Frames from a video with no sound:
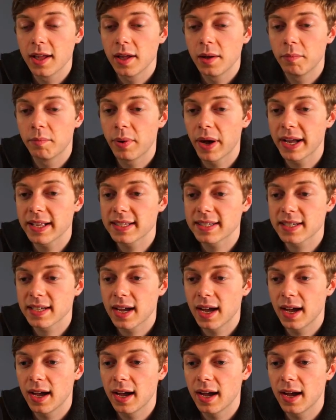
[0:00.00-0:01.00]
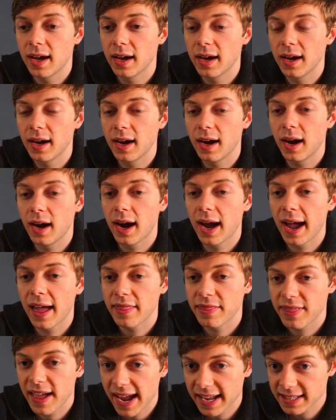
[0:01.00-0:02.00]
But at
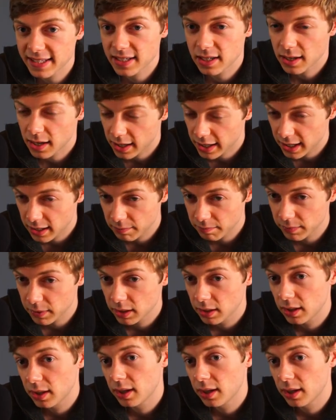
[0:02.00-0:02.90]
that time,